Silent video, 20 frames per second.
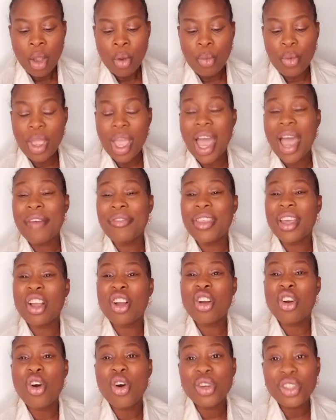We have the
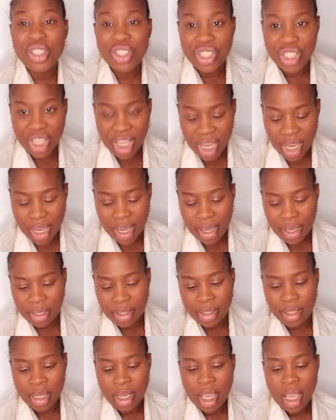goat
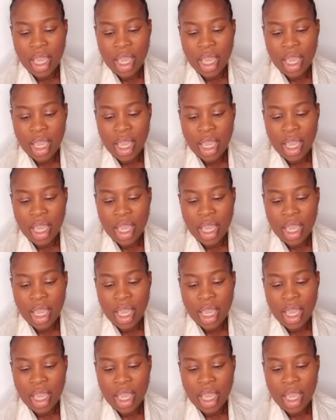cheese,